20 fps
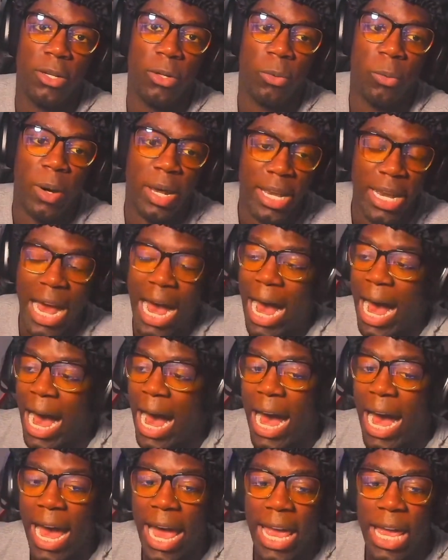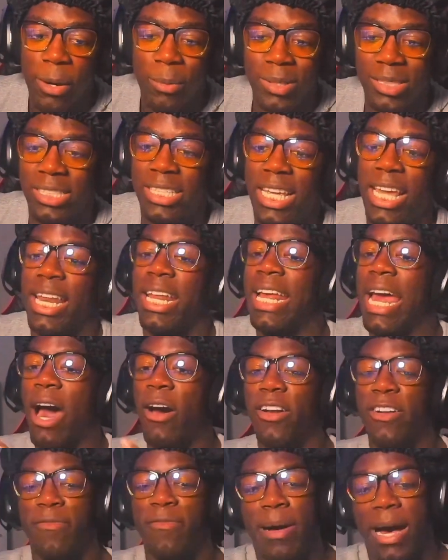when I was getting
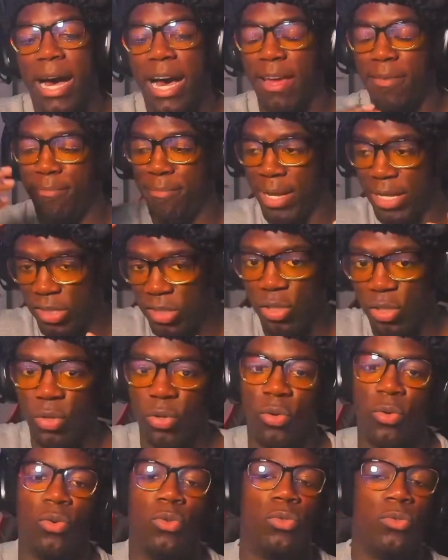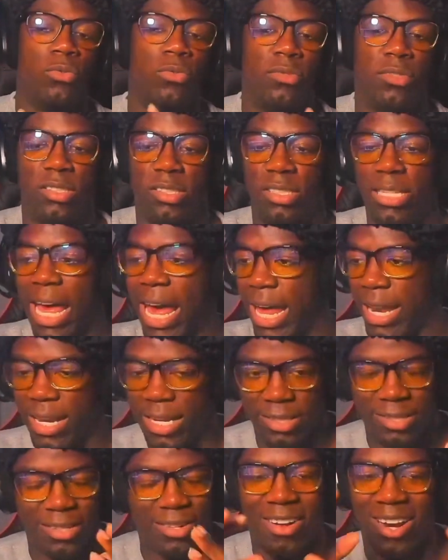out of my mental
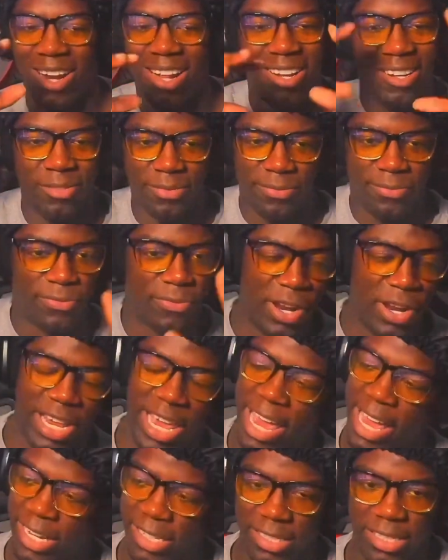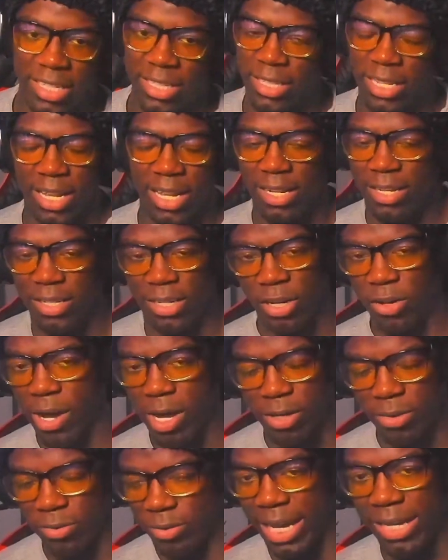sadness and all that other freak-ass shit that, you know,
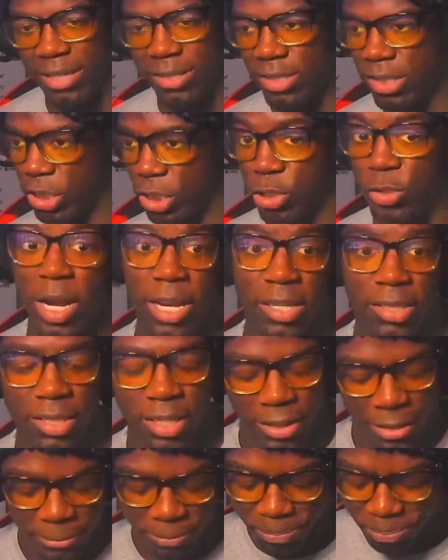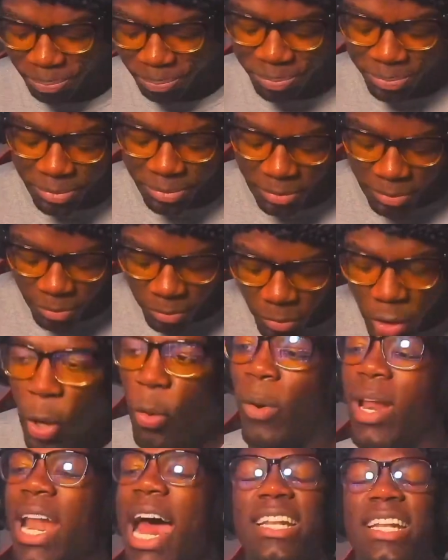I don't like to address,
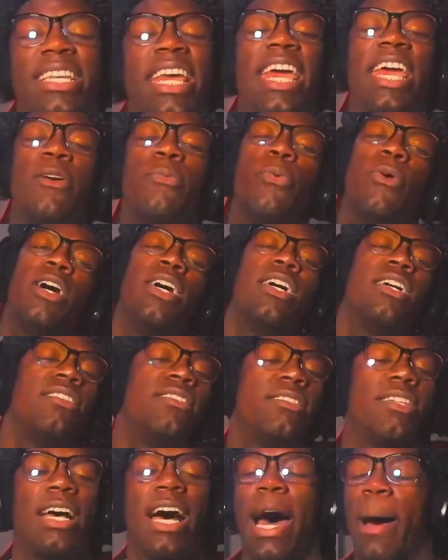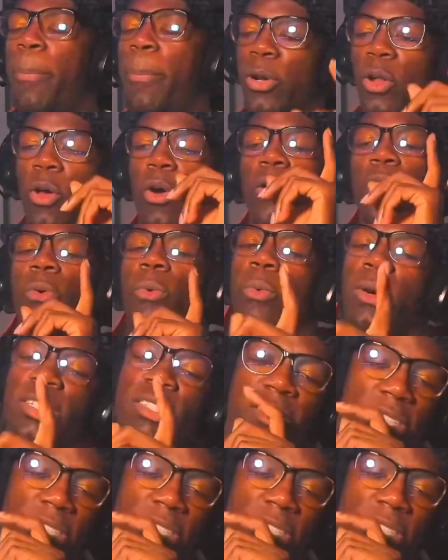what I did was I put on one